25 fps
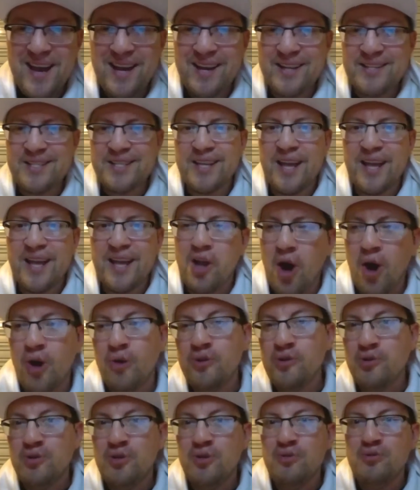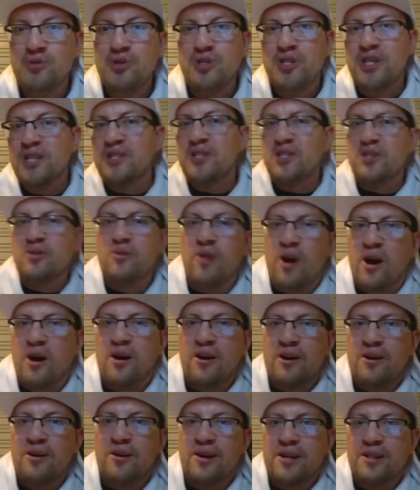It's like, oh, you do jujitsu. Oh,
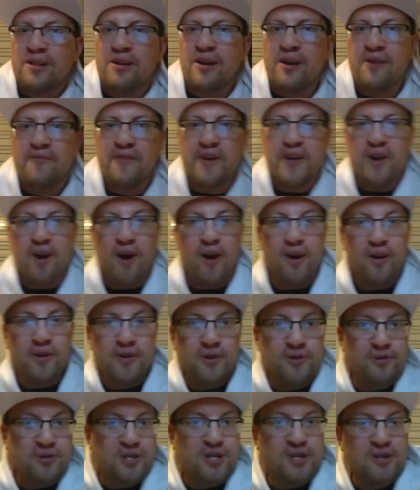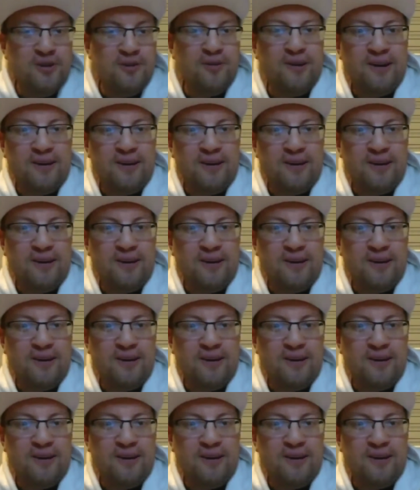I love it. Oh, you too.